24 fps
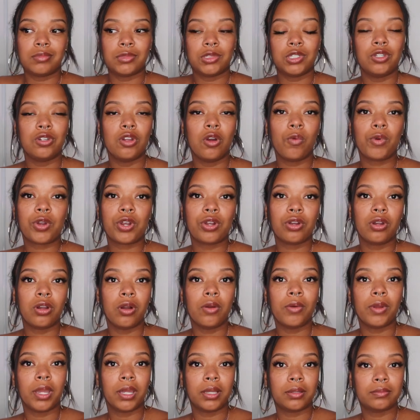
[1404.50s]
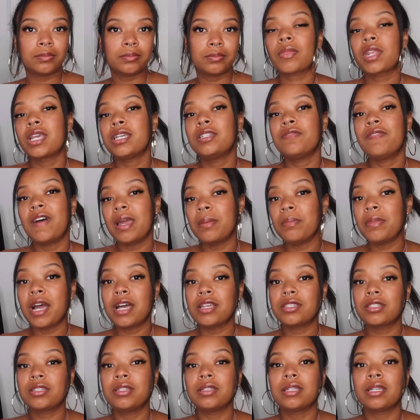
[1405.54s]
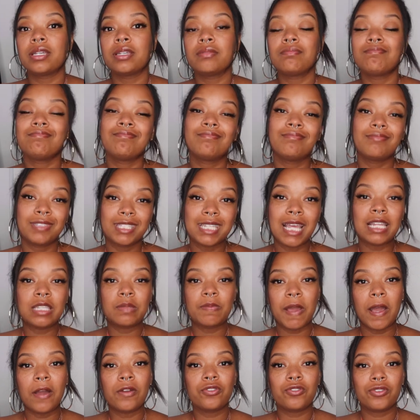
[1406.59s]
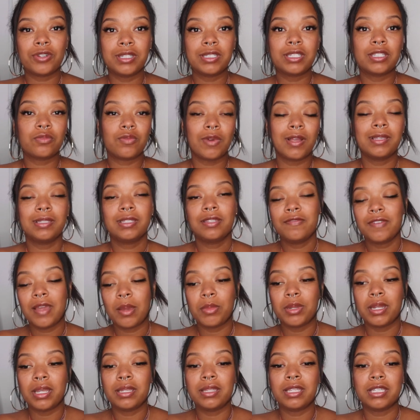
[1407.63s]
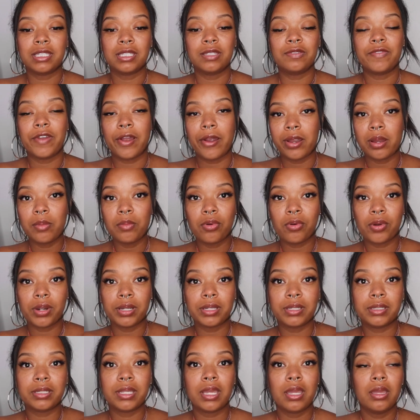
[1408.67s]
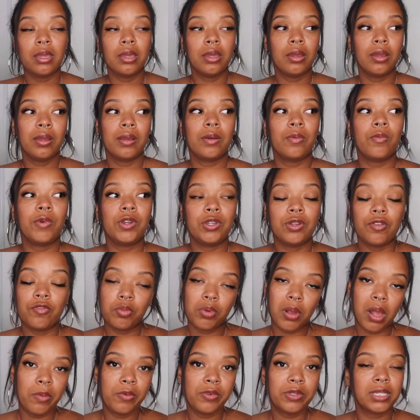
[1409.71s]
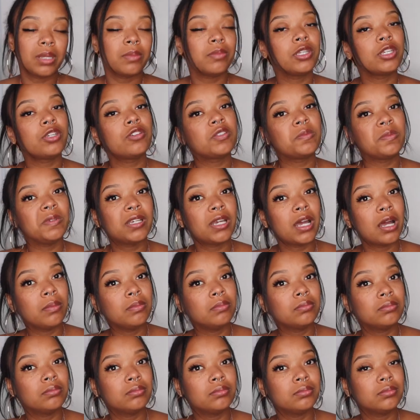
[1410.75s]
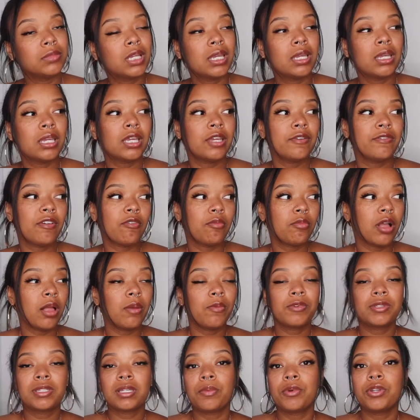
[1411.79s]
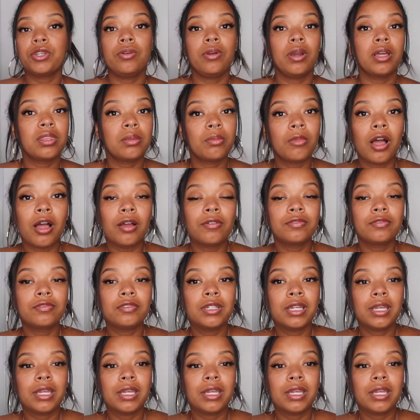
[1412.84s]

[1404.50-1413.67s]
you know where you're going. A divine masculine sets boundaries as well as the feminine. This is very important. When you have a problem with something, you speak up. If you have a problem with someone, you cut them off.